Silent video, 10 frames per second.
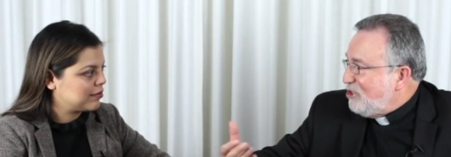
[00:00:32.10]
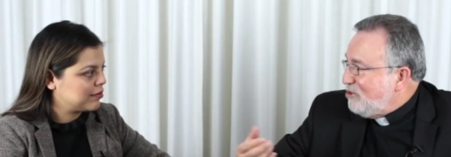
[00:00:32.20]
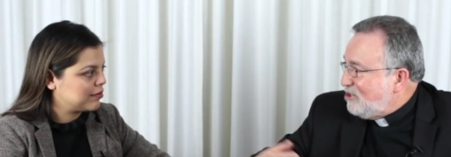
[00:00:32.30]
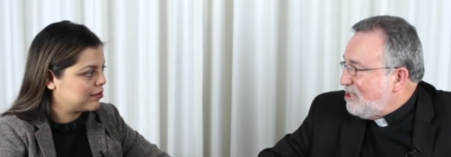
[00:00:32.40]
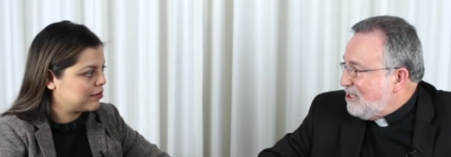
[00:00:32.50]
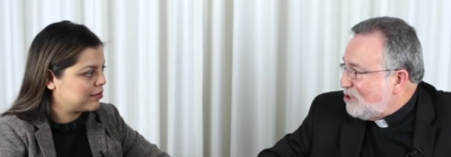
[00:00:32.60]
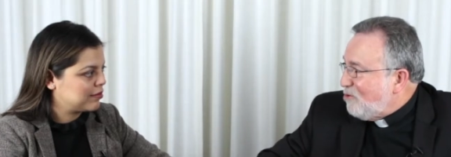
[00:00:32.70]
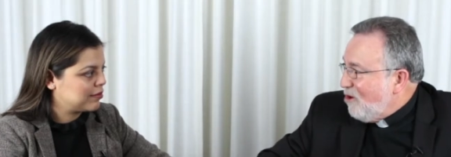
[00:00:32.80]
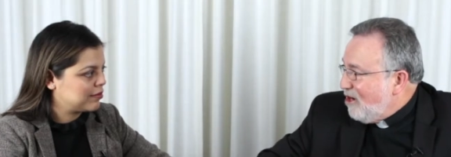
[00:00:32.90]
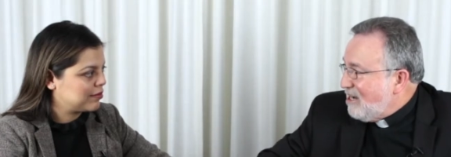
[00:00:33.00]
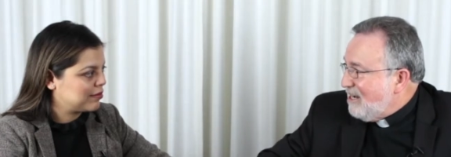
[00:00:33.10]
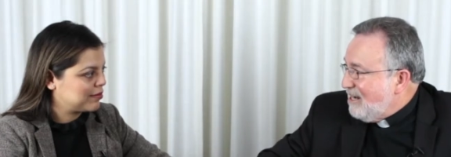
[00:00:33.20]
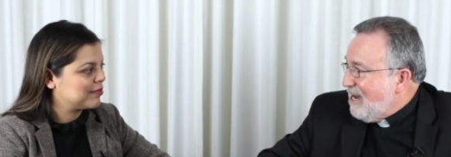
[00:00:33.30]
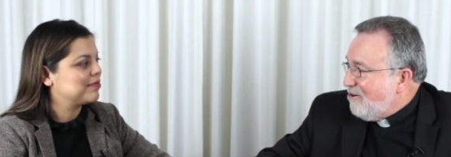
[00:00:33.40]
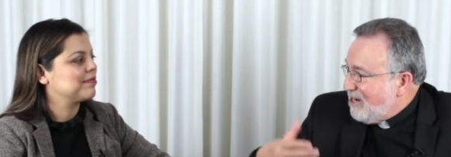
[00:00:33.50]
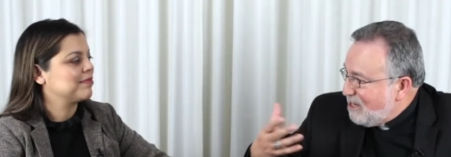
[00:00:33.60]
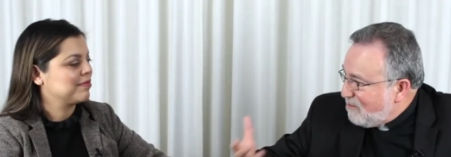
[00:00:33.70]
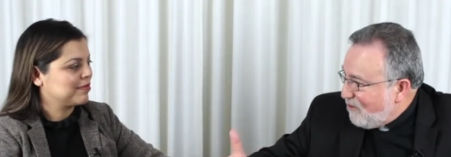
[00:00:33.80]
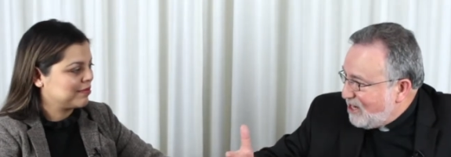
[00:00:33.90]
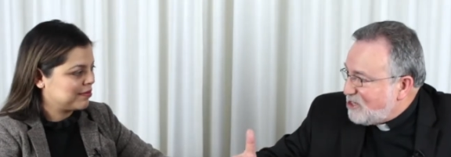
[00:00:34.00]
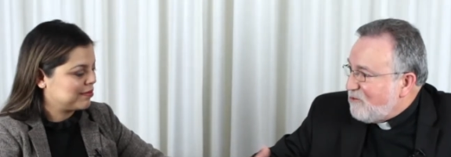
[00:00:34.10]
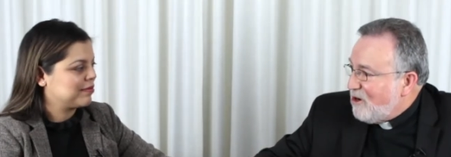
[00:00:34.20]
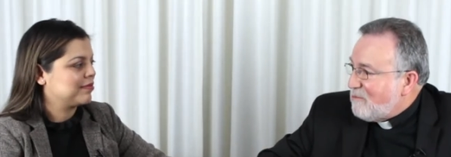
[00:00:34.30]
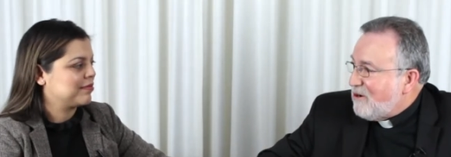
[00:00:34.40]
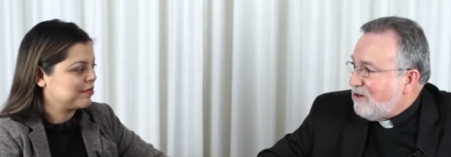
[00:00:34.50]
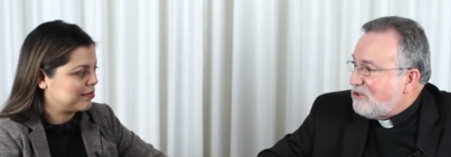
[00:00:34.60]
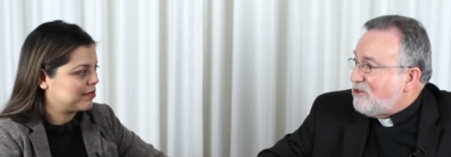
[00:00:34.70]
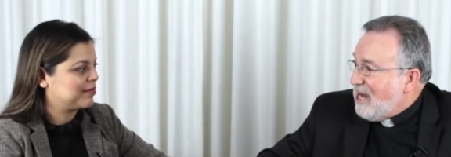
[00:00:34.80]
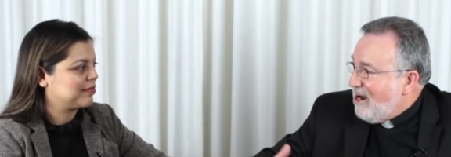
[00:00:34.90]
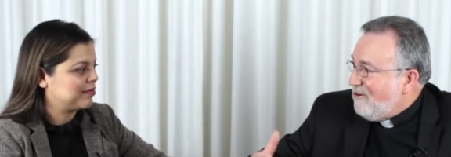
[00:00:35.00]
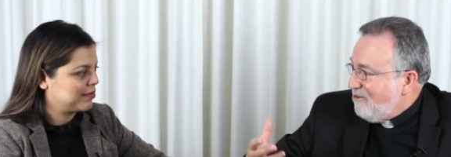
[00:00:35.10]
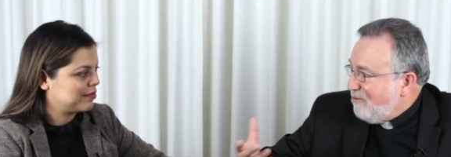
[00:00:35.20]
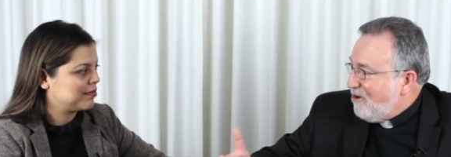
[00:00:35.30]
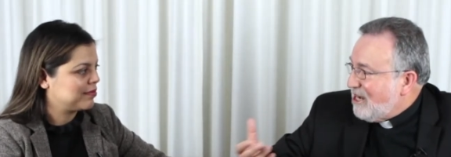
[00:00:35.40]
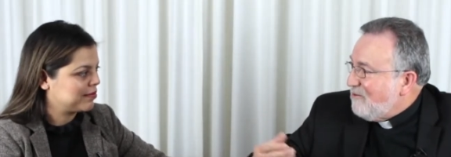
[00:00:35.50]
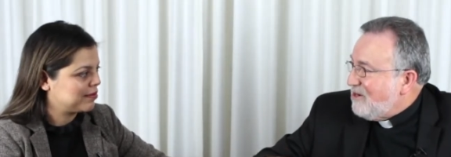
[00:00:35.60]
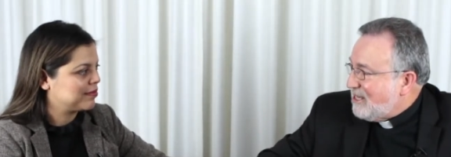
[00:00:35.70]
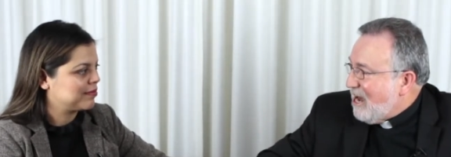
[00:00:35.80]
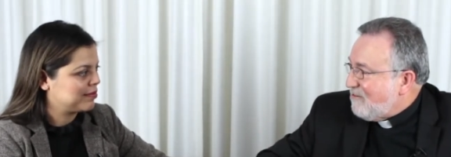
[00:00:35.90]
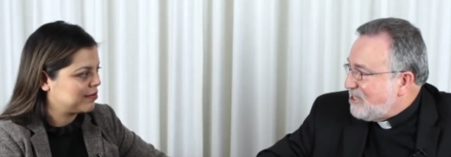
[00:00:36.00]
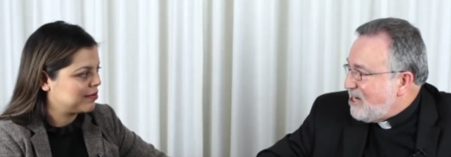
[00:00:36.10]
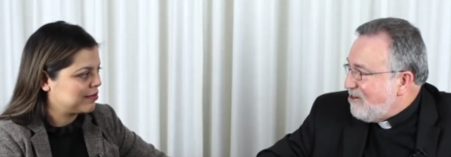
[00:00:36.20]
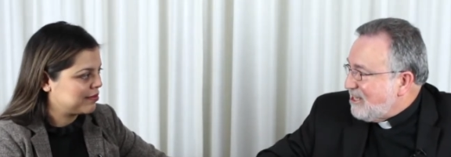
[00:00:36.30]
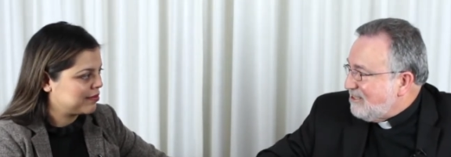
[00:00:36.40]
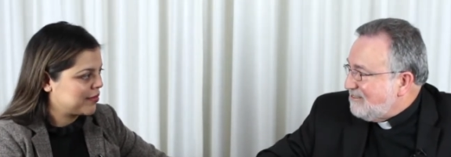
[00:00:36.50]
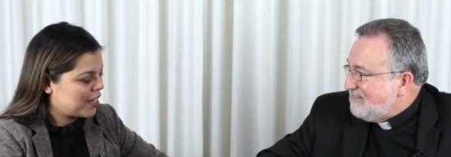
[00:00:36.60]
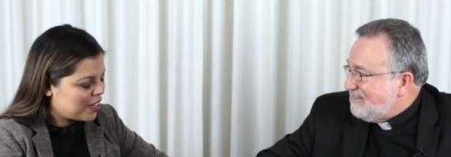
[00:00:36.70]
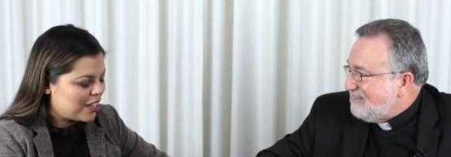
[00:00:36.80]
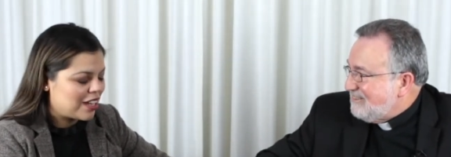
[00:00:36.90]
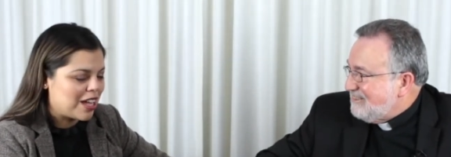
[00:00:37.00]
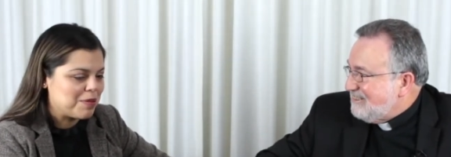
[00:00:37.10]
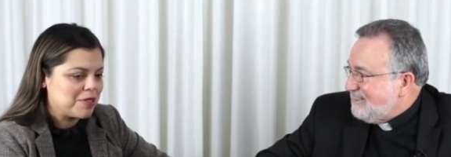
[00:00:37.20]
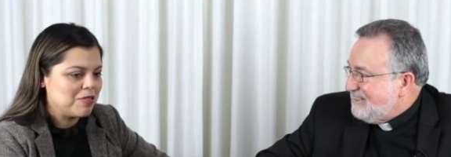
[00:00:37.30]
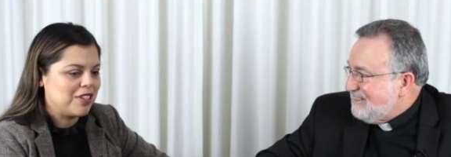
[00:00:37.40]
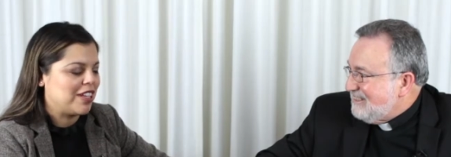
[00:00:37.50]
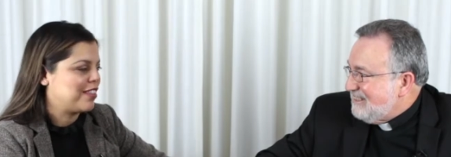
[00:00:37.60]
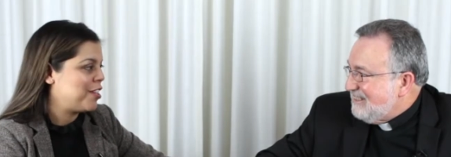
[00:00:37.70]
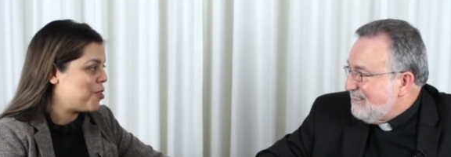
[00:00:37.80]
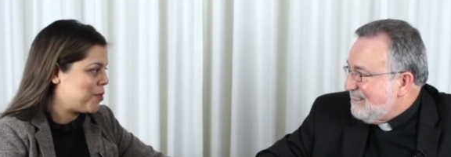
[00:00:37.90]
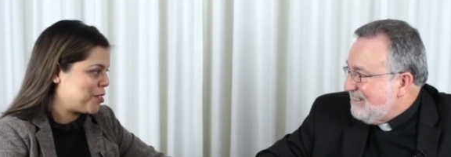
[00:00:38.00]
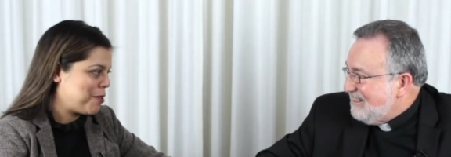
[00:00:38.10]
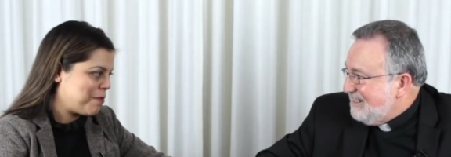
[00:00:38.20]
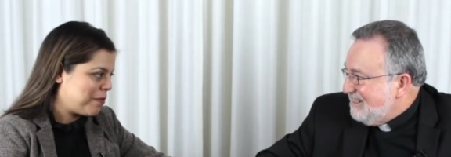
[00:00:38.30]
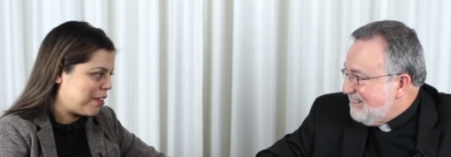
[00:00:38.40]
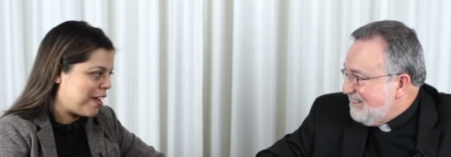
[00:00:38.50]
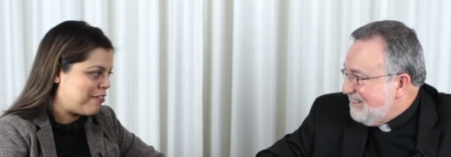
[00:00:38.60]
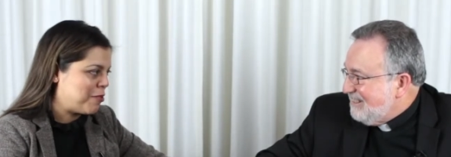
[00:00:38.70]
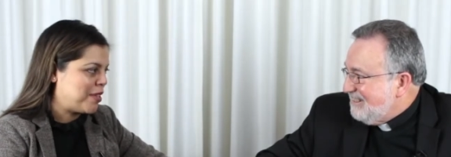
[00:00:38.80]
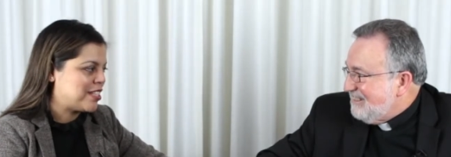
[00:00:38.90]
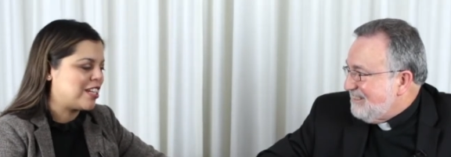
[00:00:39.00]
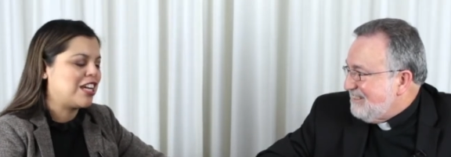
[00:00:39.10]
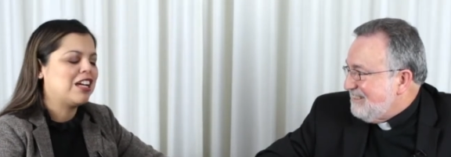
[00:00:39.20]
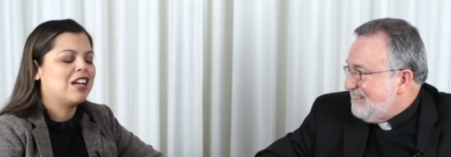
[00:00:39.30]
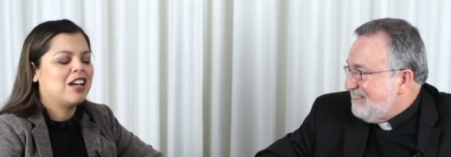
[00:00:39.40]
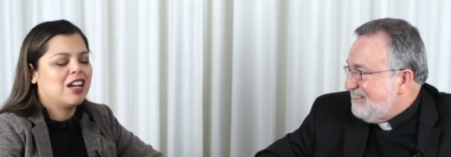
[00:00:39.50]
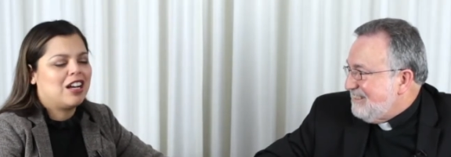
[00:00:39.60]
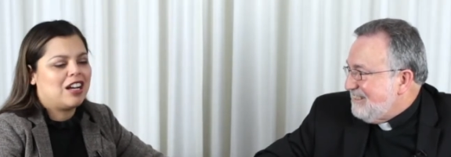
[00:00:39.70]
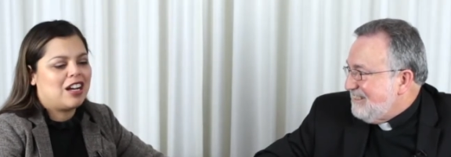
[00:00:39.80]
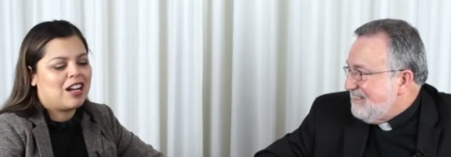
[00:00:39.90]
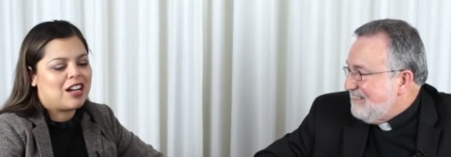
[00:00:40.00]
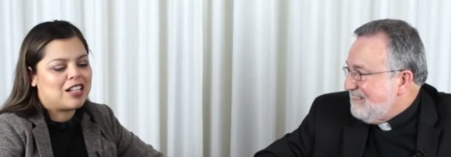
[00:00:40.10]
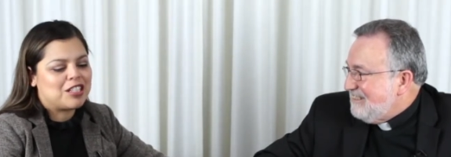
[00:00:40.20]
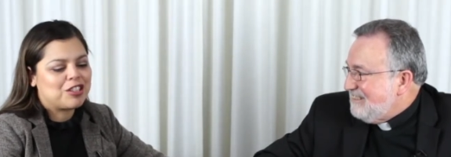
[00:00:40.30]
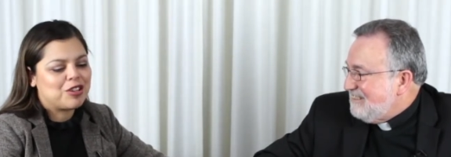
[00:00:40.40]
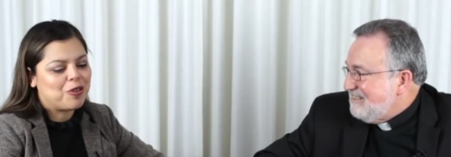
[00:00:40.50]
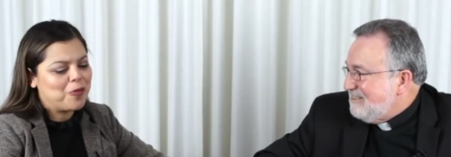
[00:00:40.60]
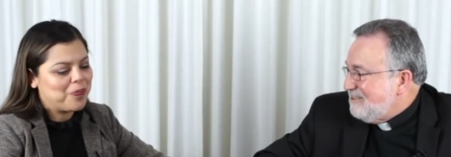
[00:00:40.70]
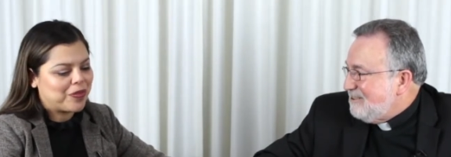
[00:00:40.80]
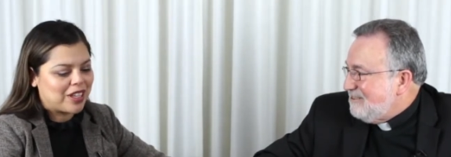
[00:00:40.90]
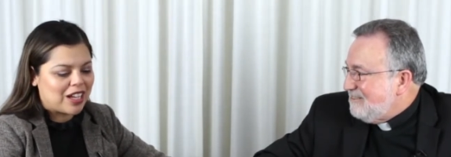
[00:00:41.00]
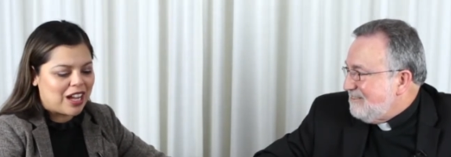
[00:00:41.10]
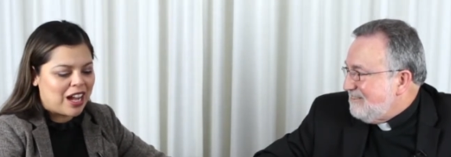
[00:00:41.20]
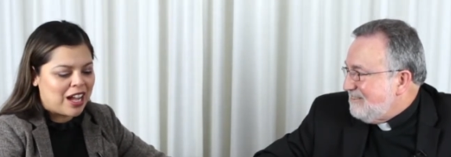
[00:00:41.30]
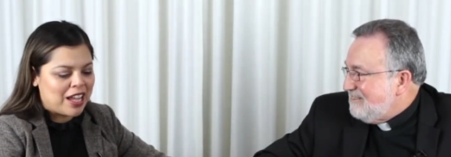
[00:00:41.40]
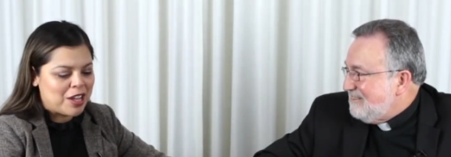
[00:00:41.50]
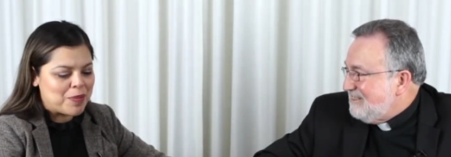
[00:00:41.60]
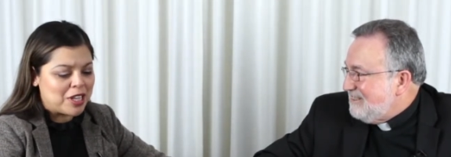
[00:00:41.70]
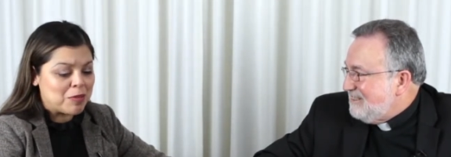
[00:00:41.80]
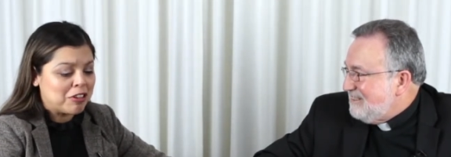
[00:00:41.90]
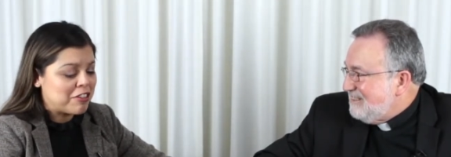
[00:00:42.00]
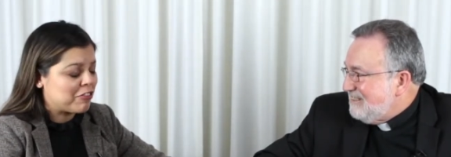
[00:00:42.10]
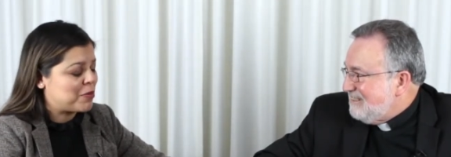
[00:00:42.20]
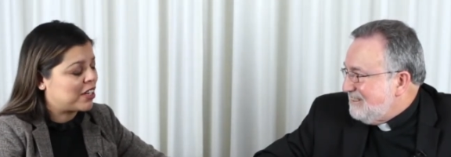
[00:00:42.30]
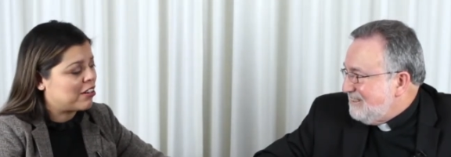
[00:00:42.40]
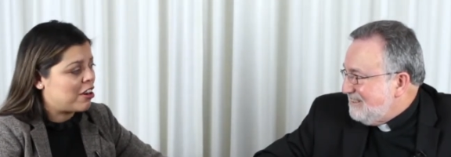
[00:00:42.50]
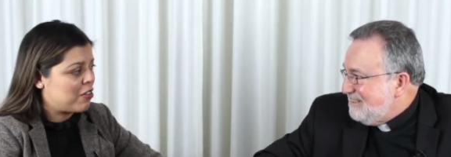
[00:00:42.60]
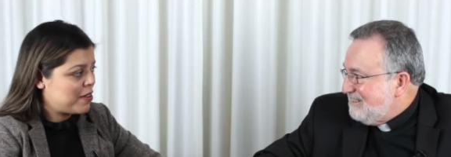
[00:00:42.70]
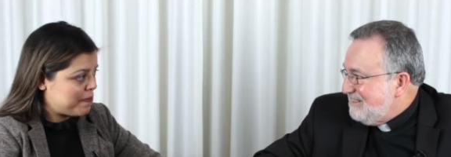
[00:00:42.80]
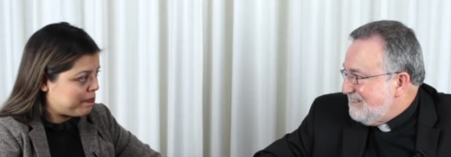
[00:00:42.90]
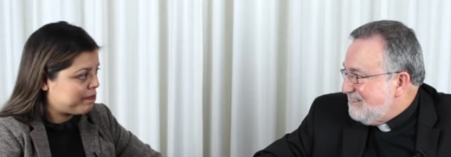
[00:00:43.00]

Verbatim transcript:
Speaker 1: you to this work, not only immigration work, but also now working with Catholic Charities?
Speaker 2: Absolutely. Thank you, Bishop, for having me today. Uh, so, I am an immigrant from Nicaragua.